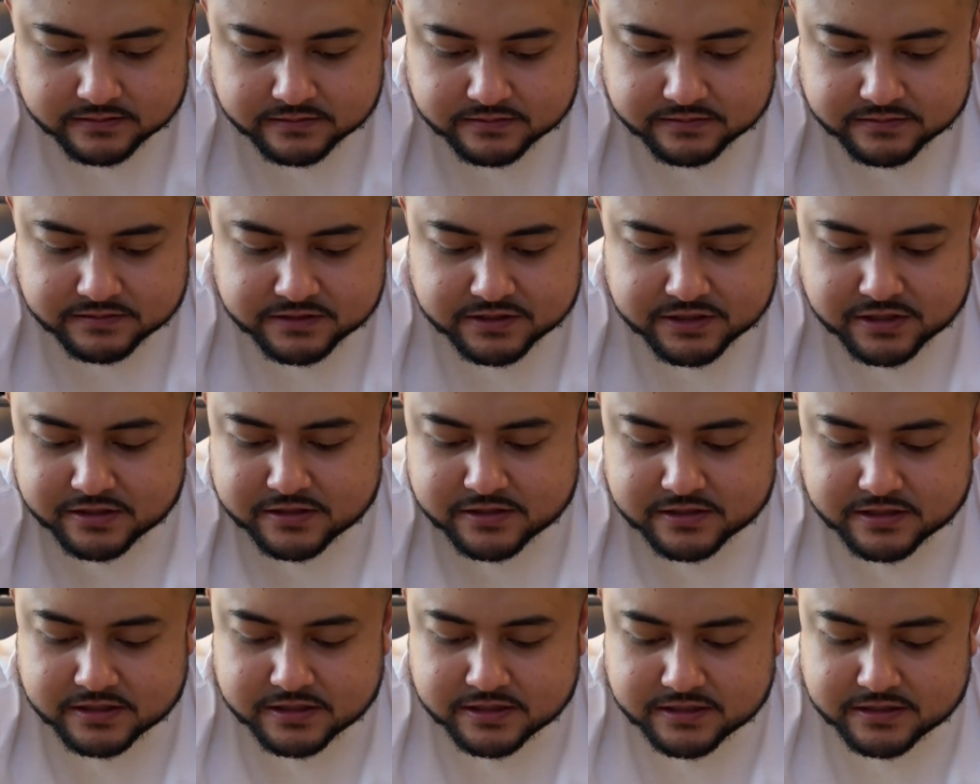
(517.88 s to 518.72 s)
Sure, it's
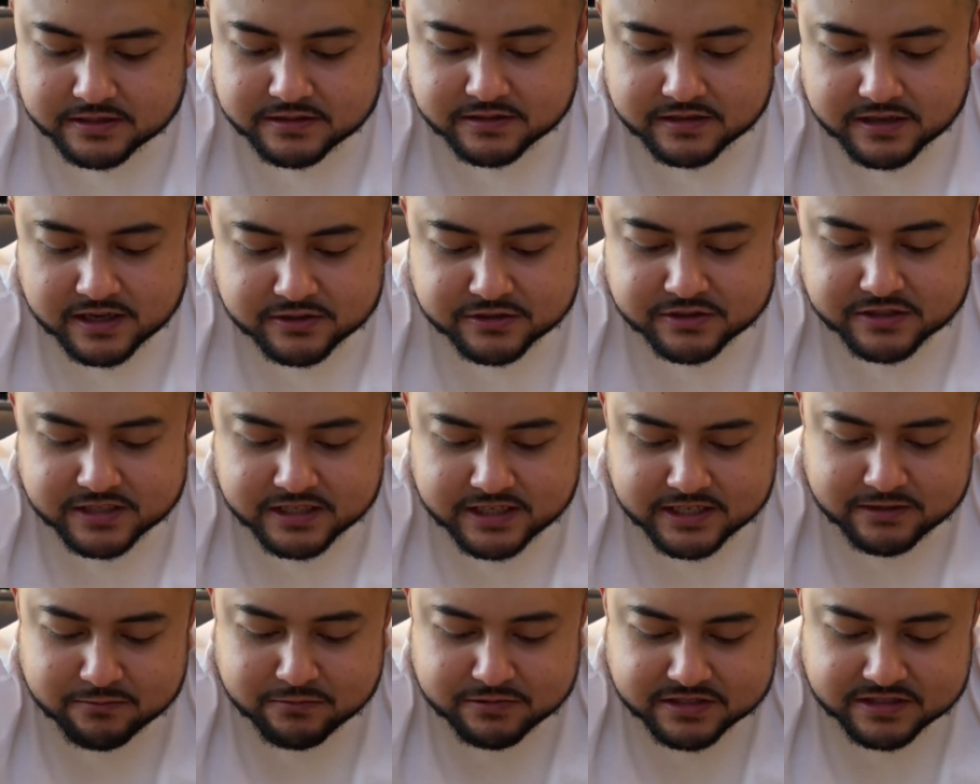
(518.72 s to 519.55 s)
good. I usually
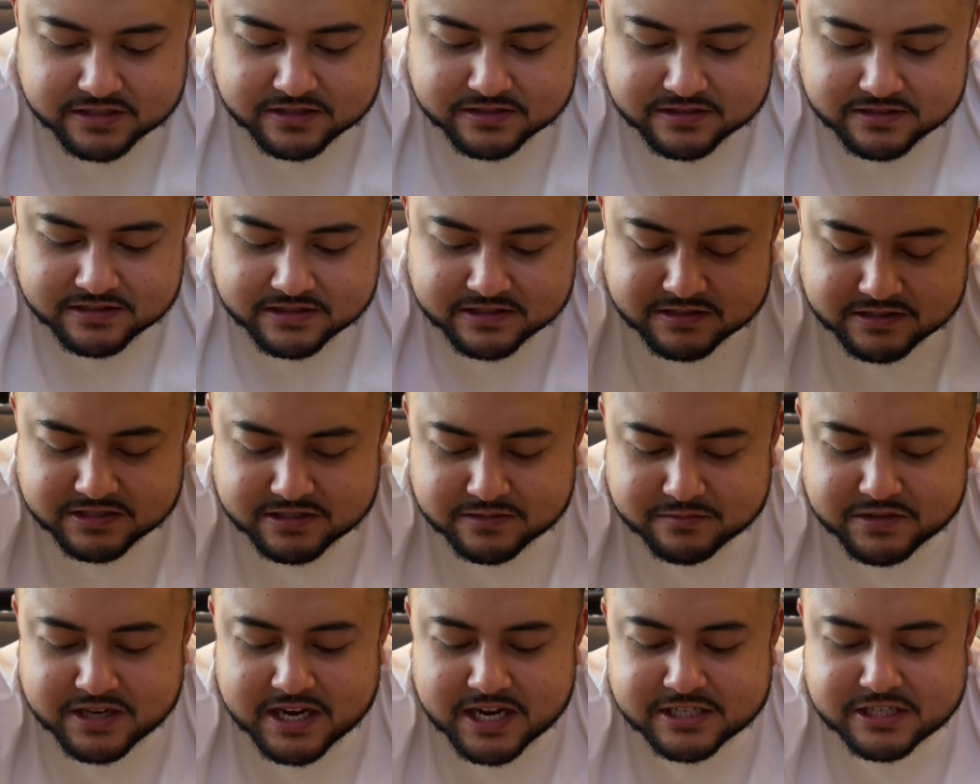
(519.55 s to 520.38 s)
eat it with
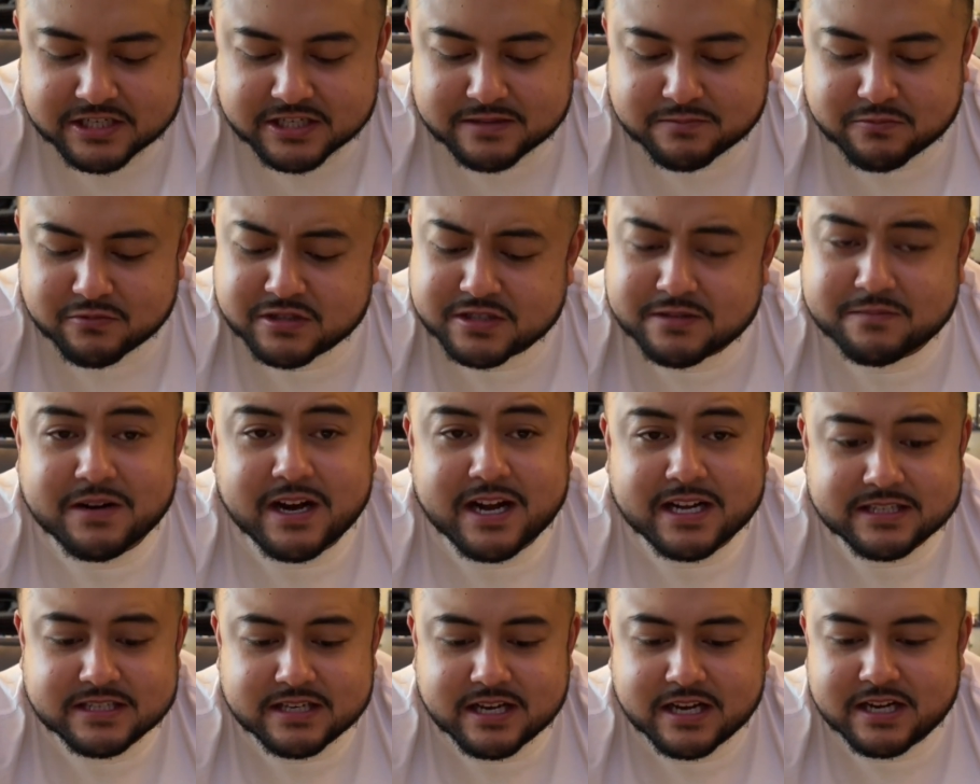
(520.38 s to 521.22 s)
some ketchup or some
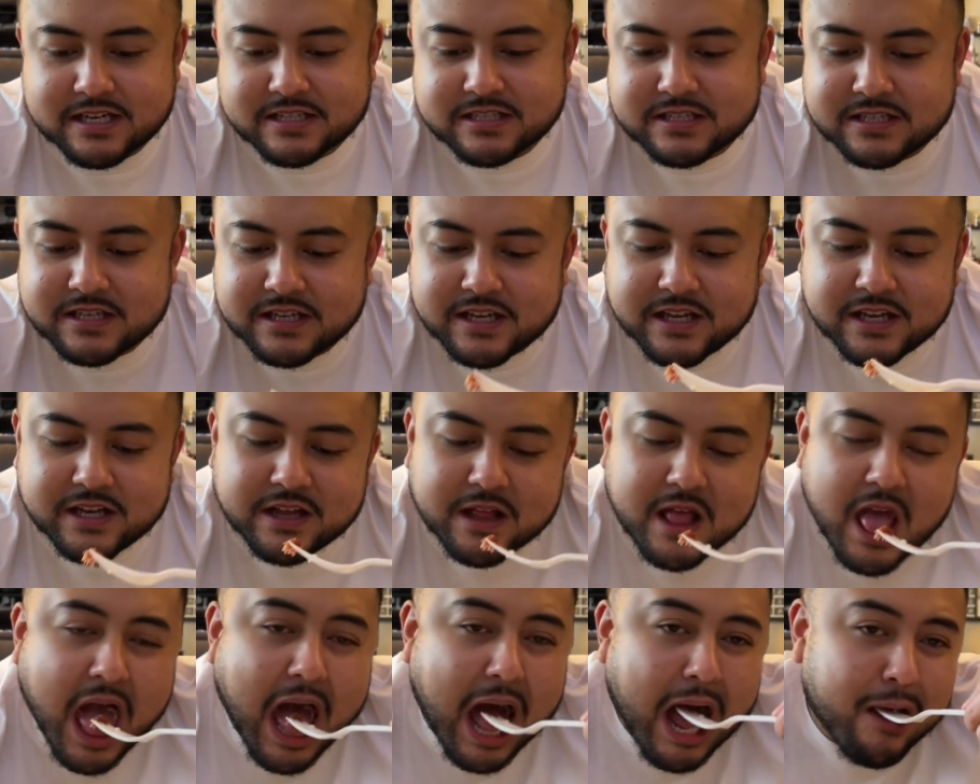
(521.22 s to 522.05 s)
hot sauce,
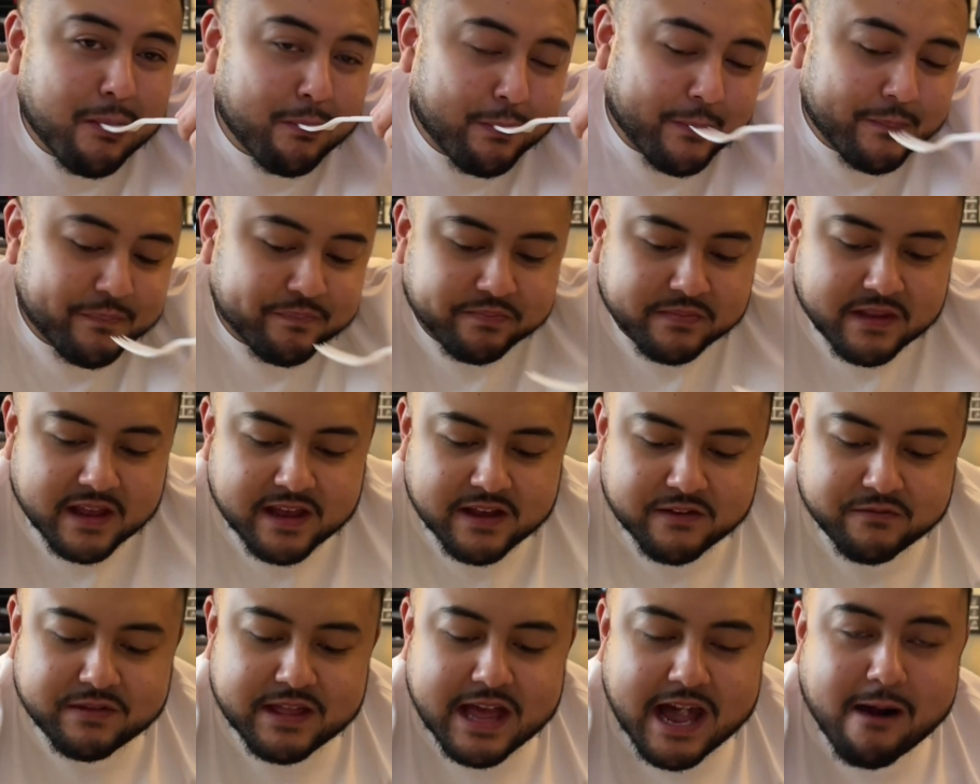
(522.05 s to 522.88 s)

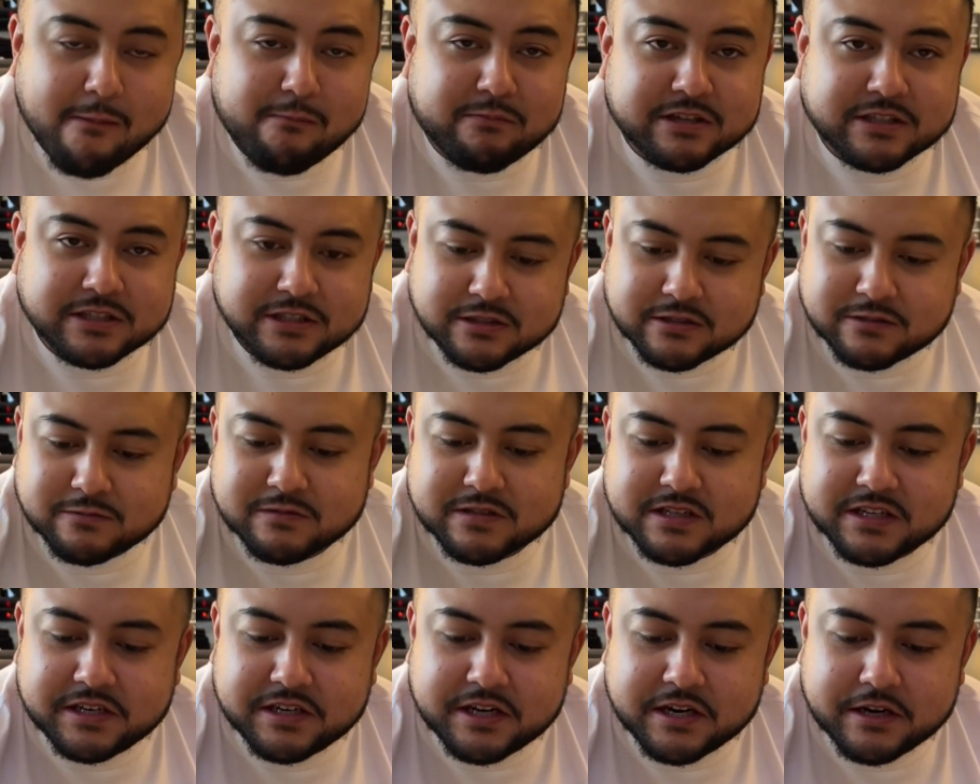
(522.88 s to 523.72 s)
if that, but you don't
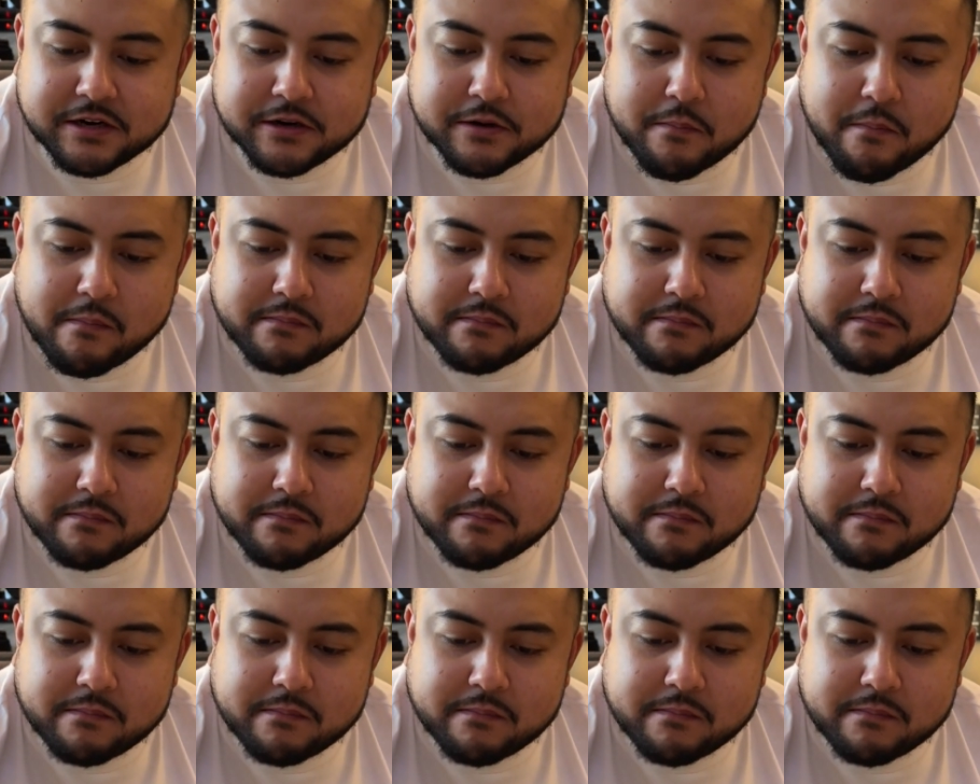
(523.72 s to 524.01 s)
really need it.